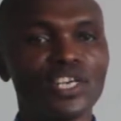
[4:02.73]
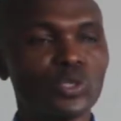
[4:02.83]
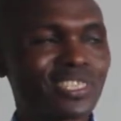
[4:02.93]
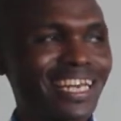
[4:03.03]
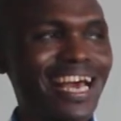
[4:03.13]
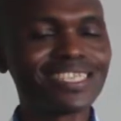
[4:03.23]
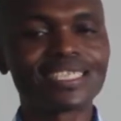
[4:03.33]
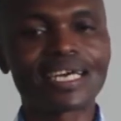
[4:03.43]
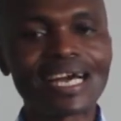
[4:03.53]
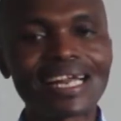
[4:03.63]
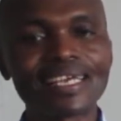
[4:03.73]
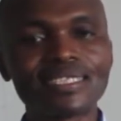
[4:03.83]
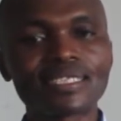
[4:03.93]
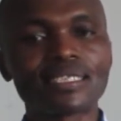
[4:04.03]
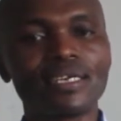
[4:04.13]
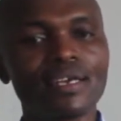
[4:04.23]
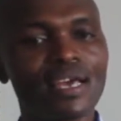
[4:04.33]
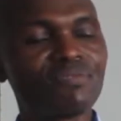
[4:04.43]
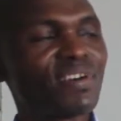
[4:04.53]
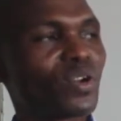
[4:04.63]
utilize the current
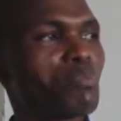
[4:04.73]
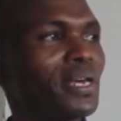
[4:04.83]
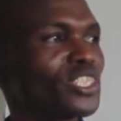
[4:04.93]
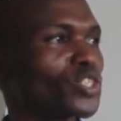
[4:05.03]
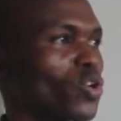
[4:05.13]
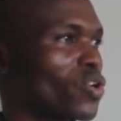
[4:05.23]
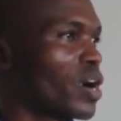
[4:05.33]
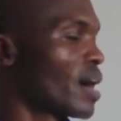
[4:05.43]
environmental